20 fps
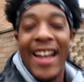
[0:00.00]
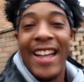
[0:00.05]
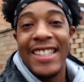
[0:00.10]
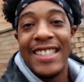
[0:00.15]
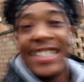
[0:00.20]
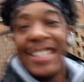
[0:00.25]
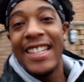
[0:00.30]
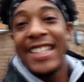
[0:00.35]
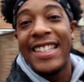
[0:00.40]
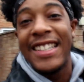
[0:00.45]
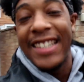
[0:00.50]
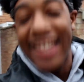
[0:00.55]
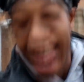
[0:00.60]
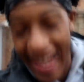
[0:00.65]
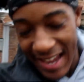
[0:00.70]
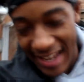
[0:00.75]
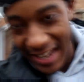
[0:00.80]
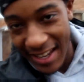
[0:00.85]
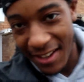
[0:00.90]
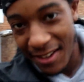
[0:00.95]
and
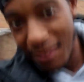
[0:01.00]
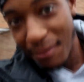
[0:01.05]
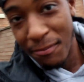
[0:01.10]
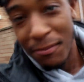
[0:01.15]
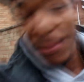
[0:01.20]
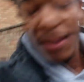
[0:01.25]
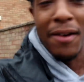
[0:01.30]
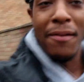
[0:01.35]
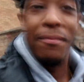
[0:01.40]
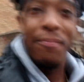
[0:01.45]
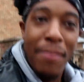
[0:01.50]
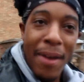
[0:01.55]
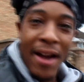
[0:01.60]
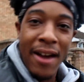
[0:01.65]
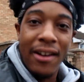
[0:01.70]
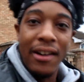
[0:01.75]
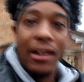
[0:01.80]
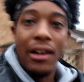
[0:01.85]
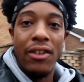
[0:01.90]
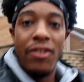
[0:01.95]
today we are
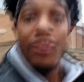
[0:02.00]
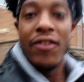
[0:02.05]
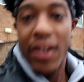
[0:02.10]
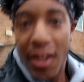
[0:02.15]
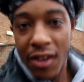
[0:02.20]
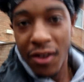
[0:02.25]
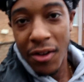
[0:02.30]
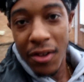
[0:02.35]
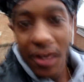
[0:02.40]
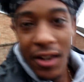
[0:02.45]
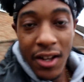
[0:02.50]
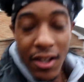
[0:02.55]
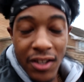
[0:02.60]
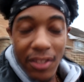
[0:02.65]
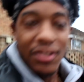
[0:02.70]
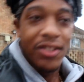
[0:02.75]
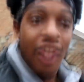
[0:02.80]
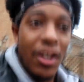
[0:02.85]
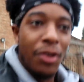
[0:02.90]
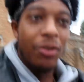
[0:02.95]
back with another video.
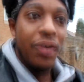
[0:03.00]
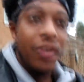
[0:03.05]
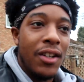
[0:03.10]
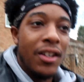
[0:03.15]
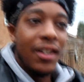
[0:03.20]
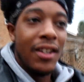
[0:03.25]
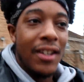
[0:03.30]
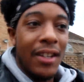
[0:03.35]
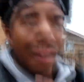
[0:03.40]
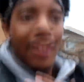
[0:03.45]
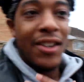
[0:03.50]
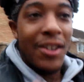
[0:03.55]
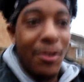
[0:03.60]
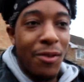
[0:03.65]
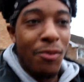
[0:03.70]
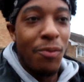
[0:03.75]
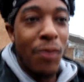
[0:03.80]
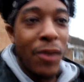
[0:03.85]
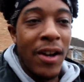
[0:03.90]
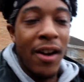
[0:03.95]
So
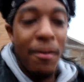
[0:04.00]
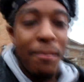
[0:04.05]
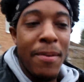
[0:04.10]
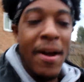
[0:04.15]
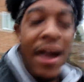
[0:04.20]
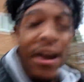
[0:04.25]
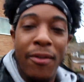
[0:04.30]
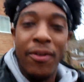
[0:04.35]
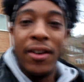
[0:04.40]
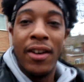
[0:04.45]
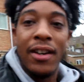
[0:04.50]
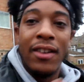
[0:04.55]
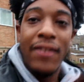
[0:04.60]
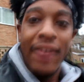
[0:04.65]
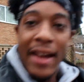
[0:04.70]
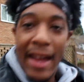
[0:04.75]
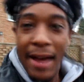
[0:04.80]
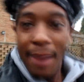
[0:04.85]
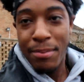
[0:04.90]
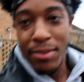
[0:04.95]
we are back with
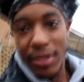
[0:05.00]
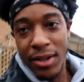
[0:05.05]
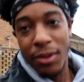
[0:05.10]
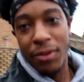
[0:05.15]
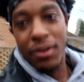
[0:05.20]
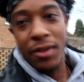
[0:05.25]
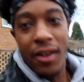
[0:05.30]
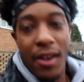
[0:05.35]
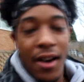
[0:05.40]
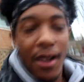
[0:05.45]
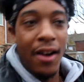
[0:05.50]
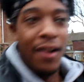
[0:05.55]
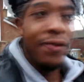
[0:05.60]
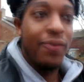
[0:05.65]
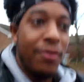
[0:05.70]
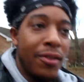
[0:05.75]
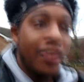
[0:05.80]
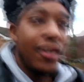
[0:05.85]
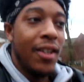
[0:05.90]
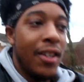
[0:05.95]
another episode
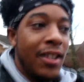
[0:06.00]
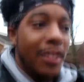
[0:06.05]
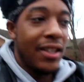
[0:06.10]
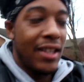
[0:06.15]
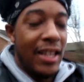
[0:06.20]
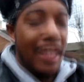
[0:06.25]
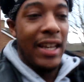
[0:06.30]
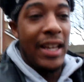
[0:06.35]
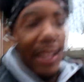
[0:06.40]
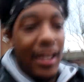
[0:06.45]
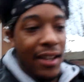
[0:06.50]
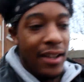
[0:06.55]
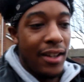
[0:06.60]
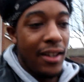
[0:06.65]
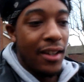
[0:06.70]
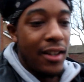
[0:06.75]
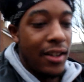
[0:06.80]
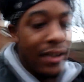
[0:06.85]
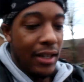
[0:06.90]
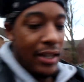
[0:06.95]
of the
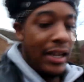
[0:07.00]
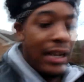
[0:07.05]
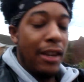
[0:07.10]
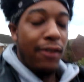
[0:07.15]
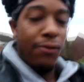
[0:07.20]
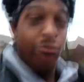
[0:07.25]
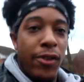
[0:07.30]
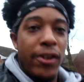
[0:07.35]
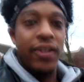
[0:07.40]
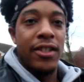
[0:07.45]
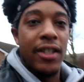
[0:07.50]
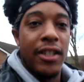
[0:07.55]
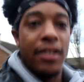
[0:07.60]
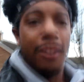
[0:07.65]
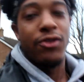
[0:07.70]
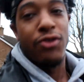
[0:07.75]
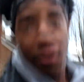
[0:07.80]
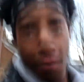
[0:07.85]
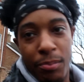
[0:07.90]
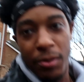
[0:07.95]

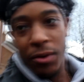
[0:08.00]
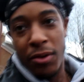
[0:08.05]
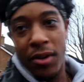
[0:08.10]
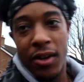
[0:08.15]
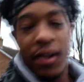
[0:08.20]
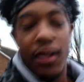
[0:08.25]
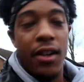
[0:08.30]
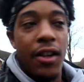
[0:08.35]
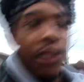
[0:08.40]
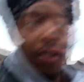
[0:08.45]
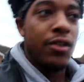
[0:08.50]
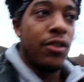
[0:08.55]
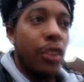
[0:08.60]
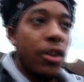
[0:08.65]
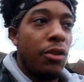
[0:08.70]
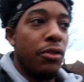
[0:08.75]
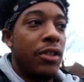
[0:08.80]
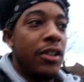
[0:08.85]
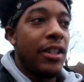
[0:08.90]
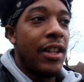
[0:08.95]
E46 drift build.
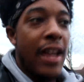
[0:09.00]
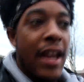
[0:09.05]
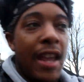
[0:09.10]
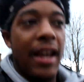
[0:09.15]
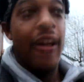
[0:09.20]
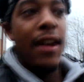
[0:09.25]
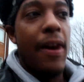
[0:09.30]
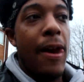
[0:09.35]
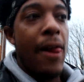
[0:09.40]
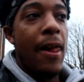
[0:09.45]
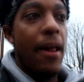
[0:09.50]
So today